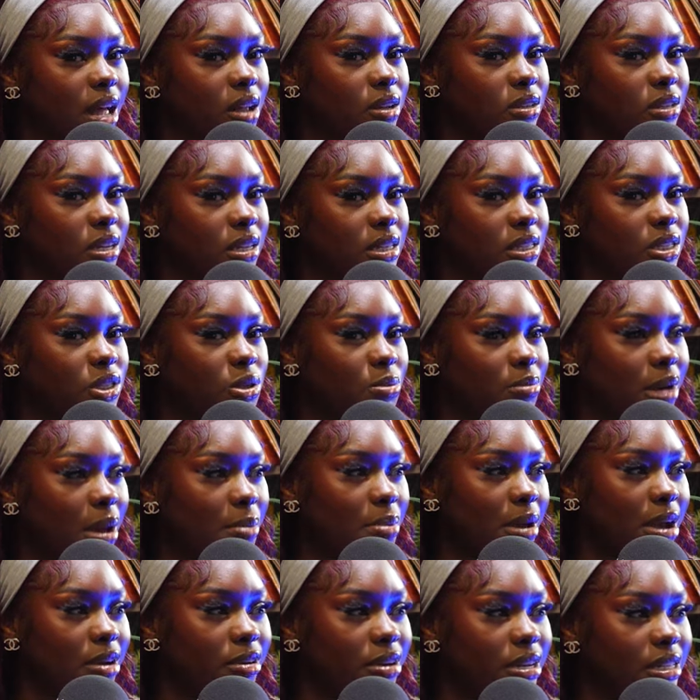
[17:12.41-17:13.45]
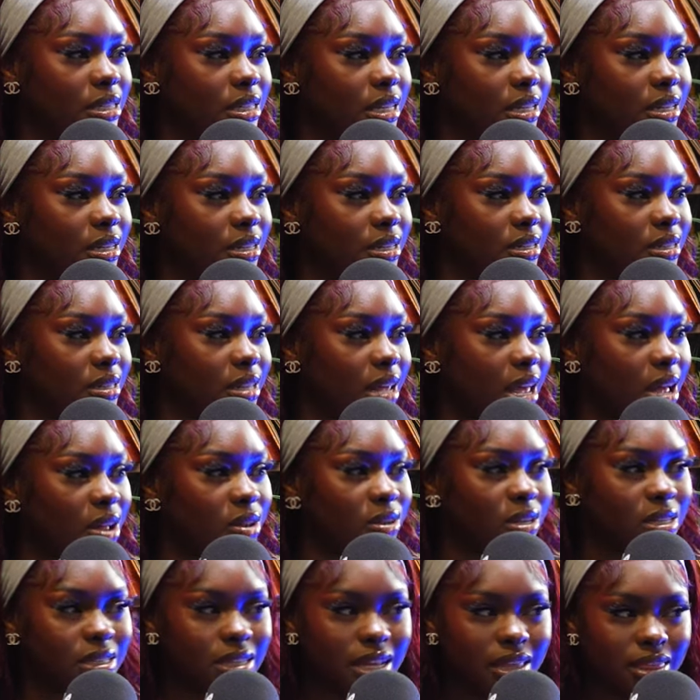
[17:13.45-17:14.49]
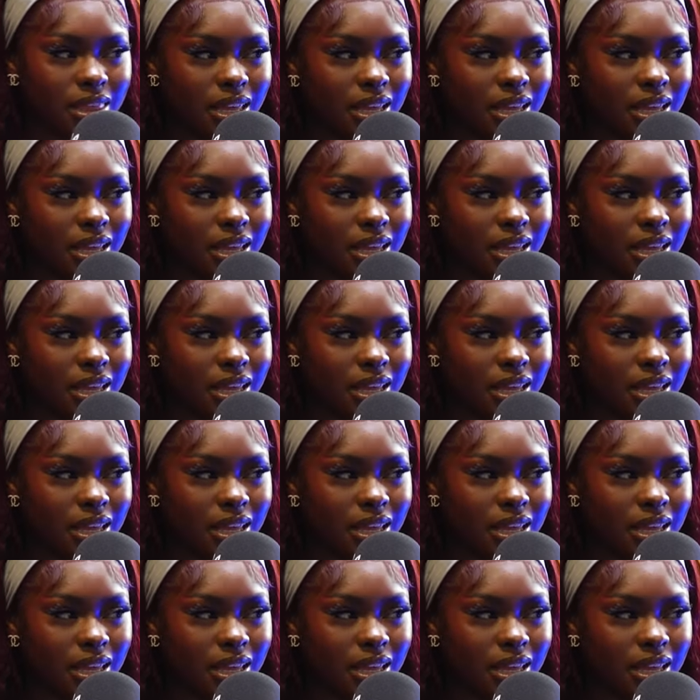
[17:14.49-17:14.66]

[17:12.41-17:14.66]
the elders. So my parents and yeah. their elders, I